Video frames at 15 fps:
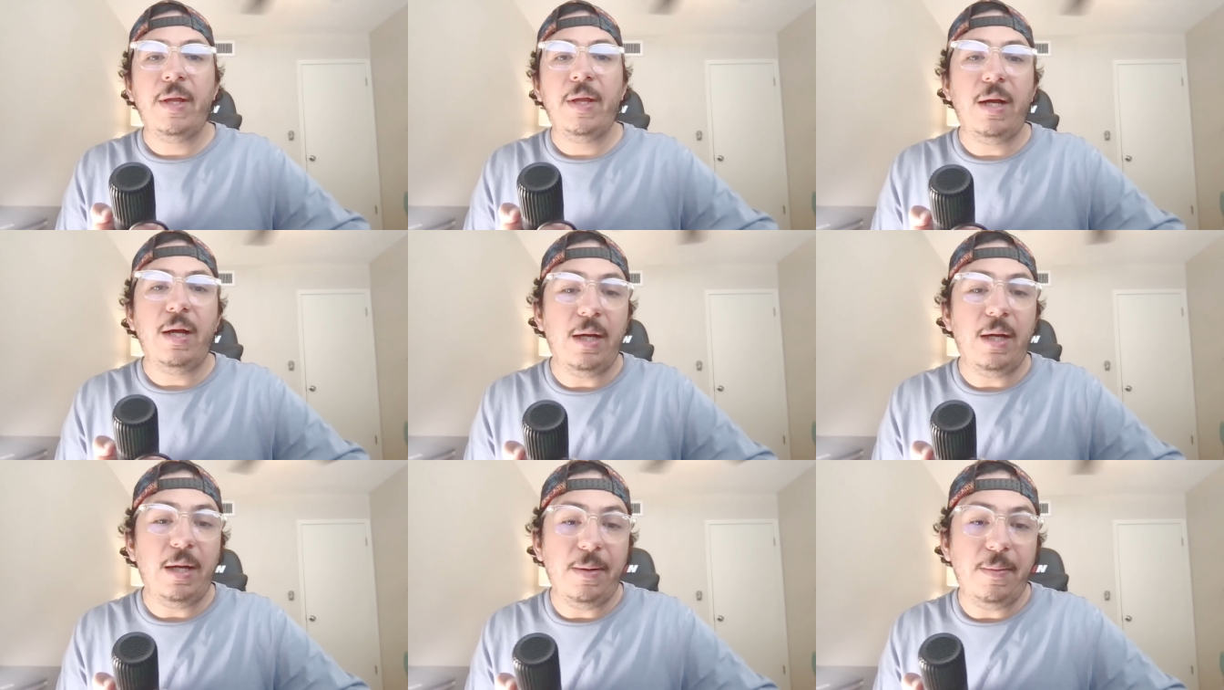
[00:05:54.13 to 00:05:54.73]

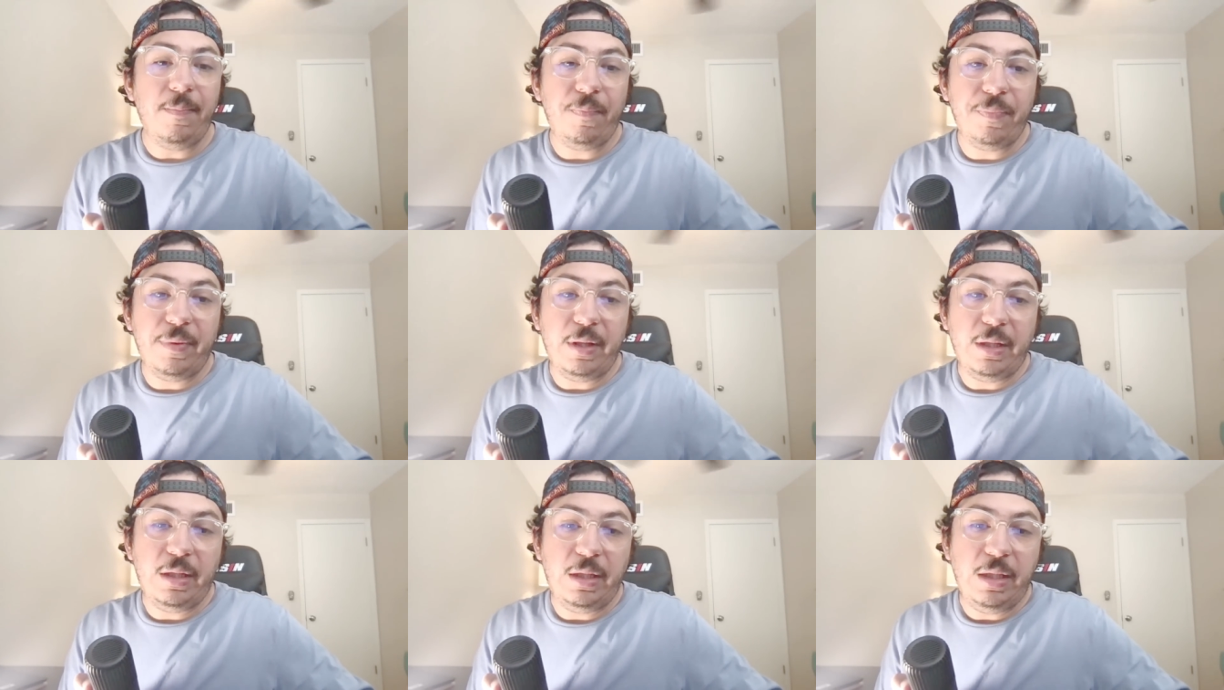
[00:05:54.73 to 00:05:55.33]
Um,
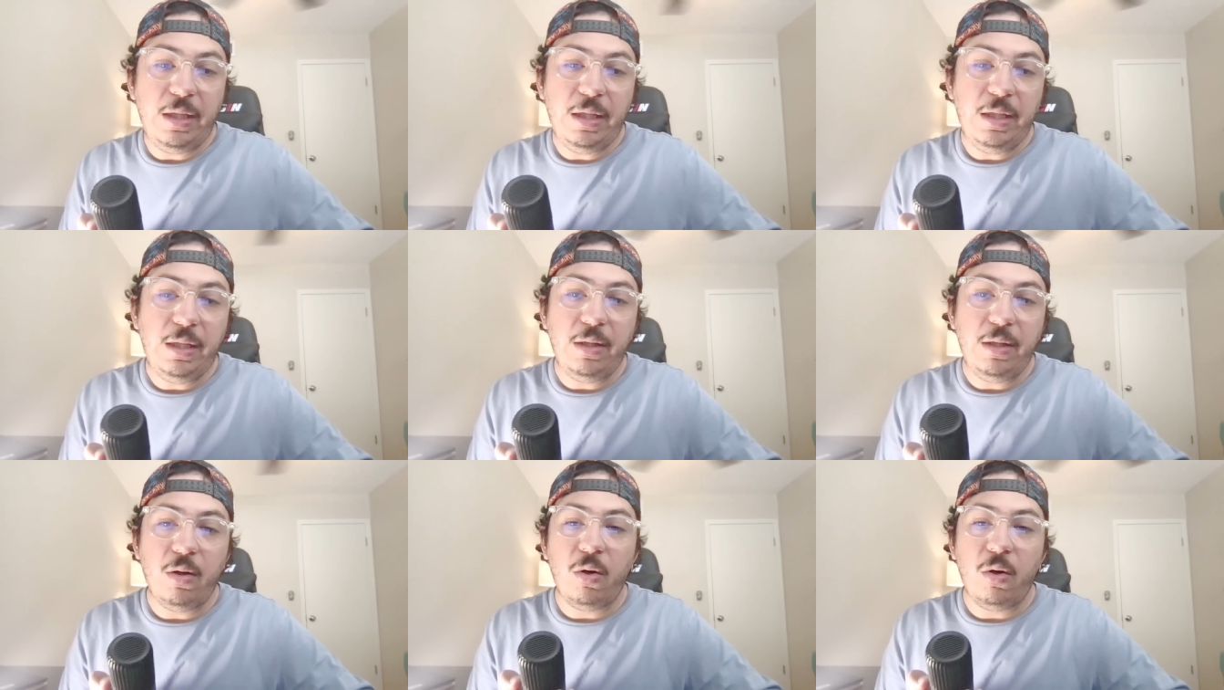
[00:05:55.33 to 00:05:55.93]

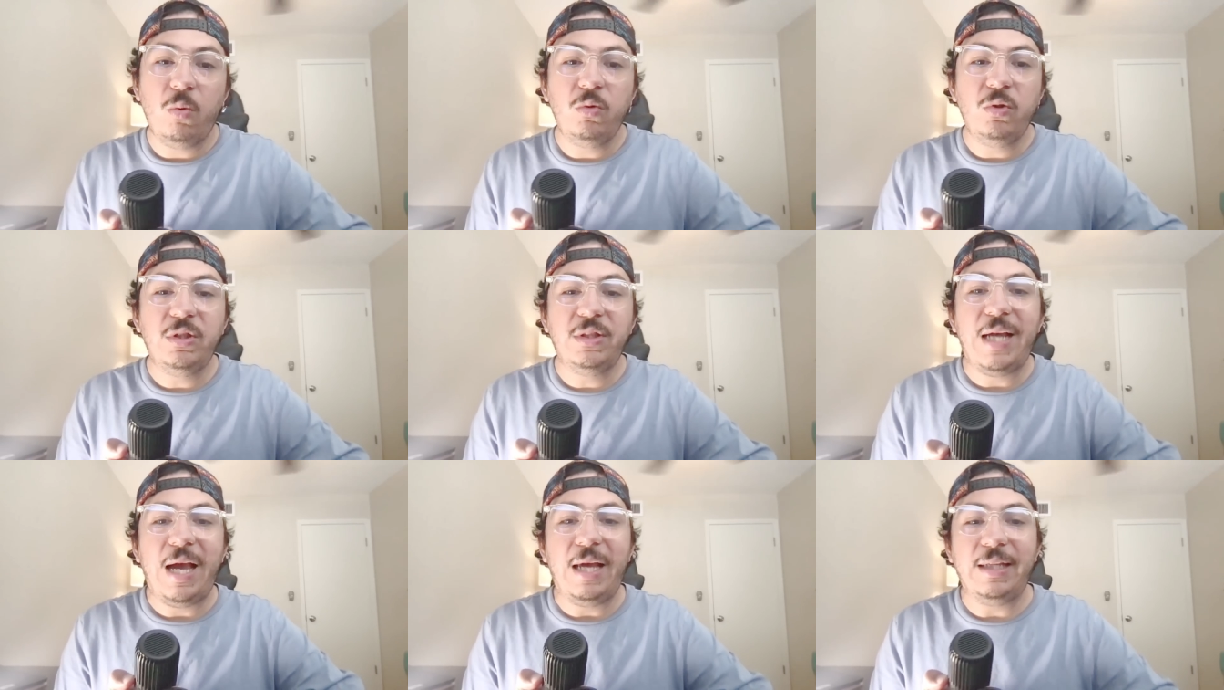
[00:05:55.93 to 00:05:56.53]
he
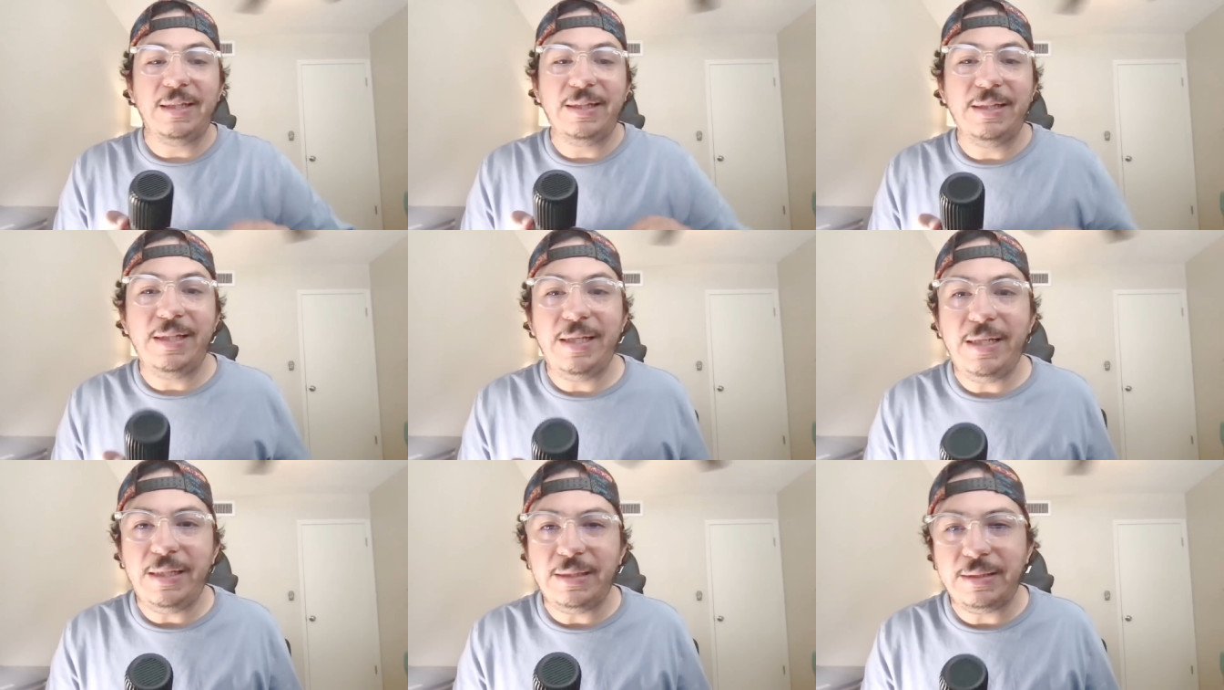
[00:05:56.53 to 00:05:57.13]
owns at
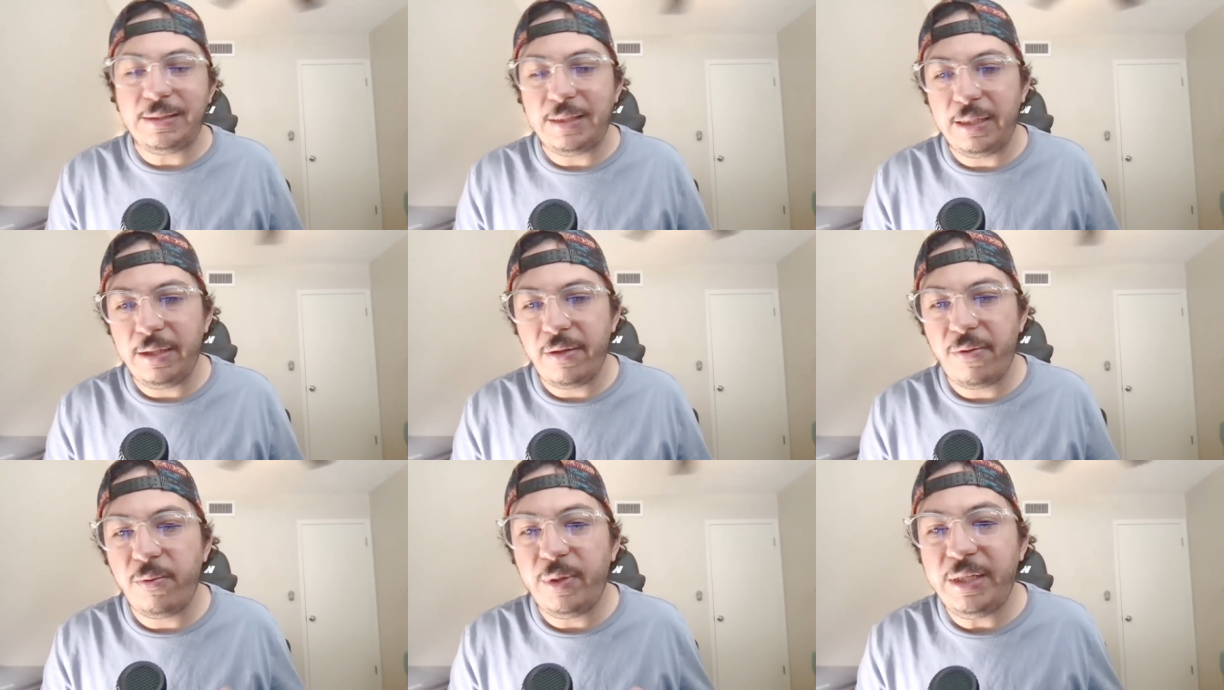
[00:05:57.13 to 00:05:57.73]
least
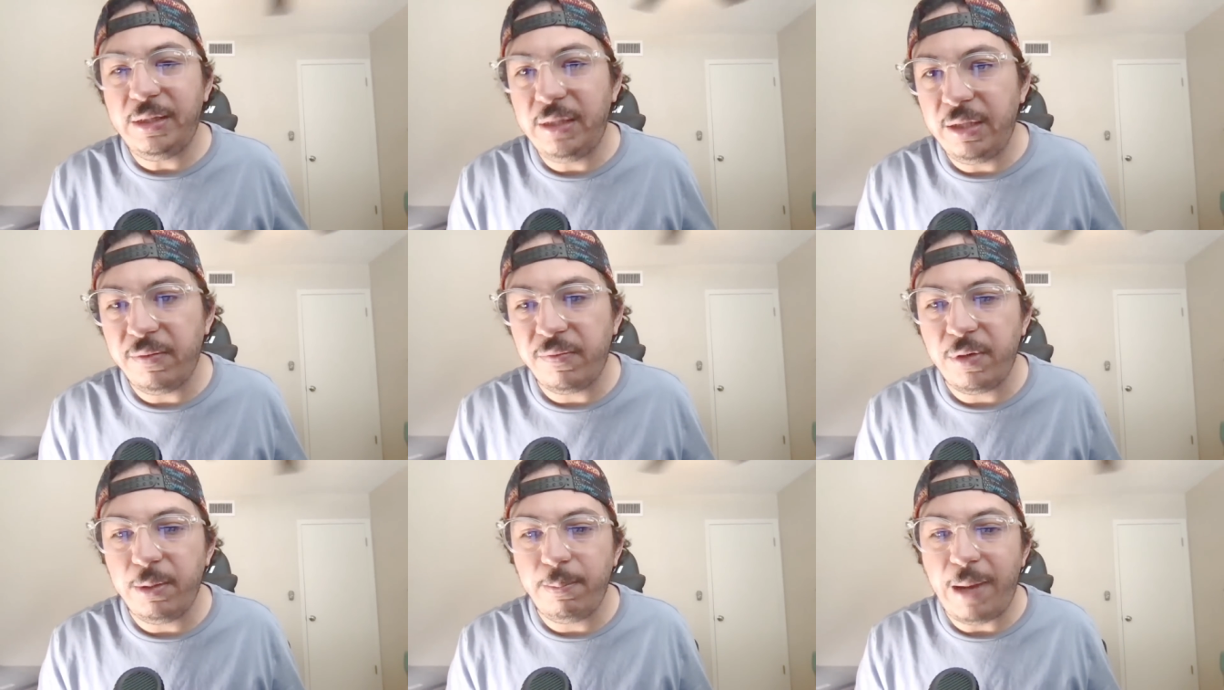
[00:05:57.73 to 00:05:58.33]
three
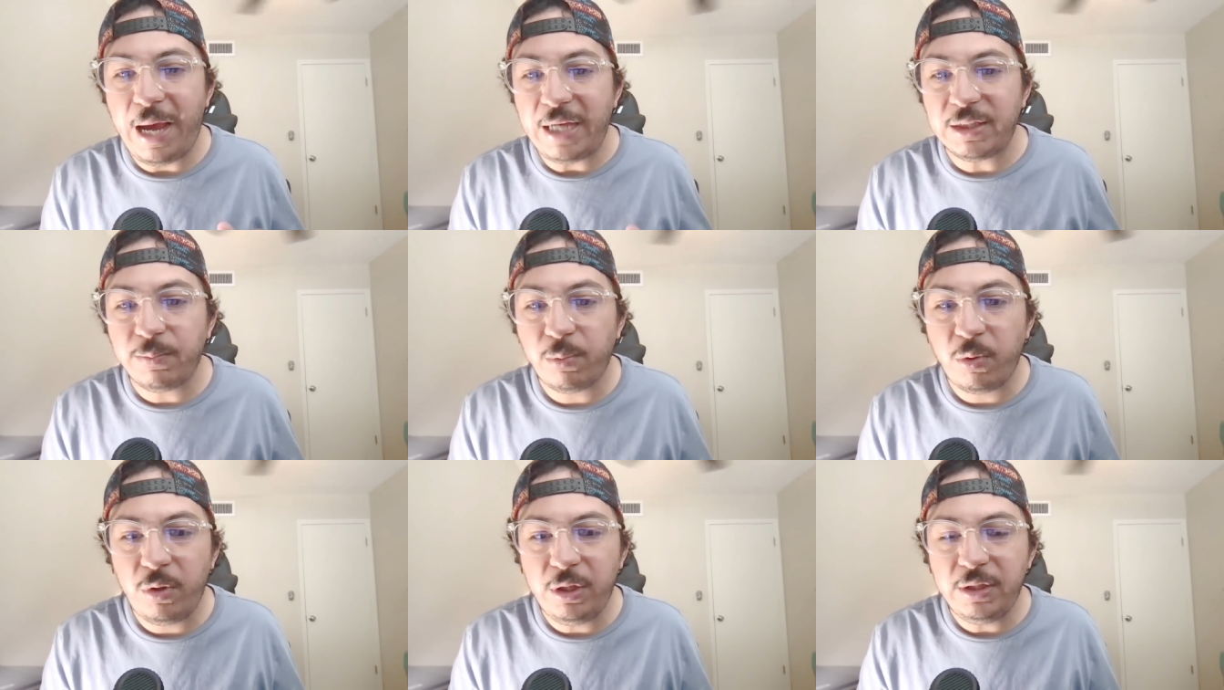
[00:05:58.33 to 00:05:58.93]
different
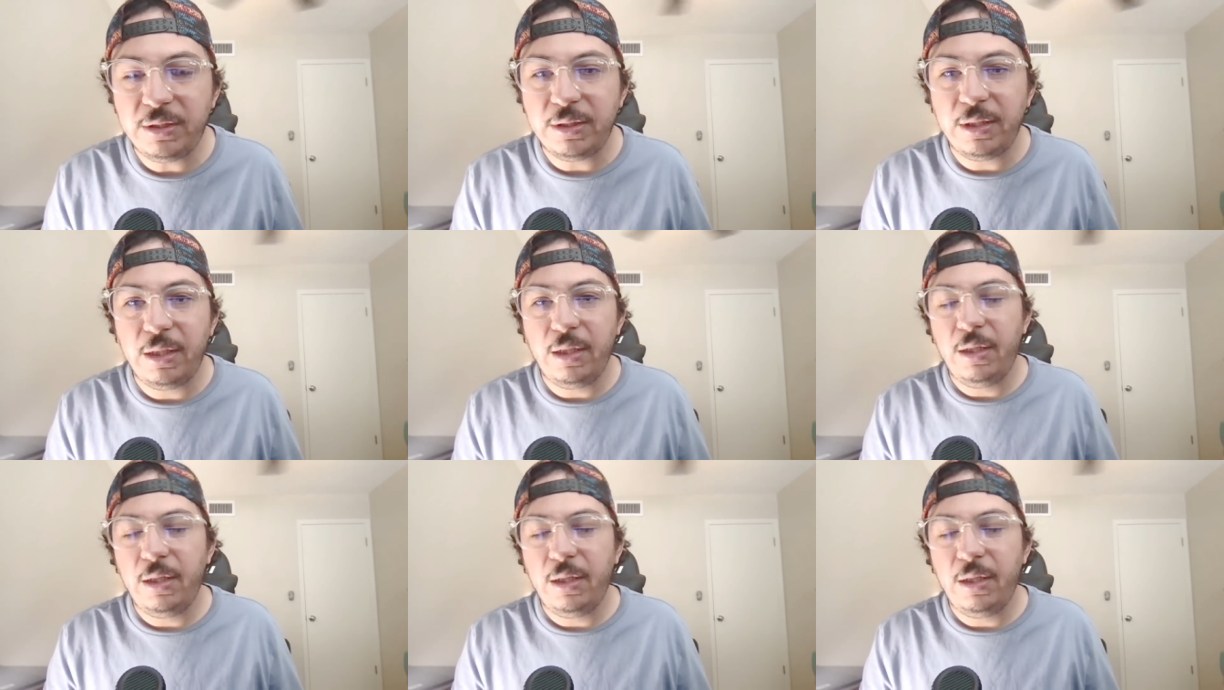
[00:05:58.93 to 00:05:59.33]
passports,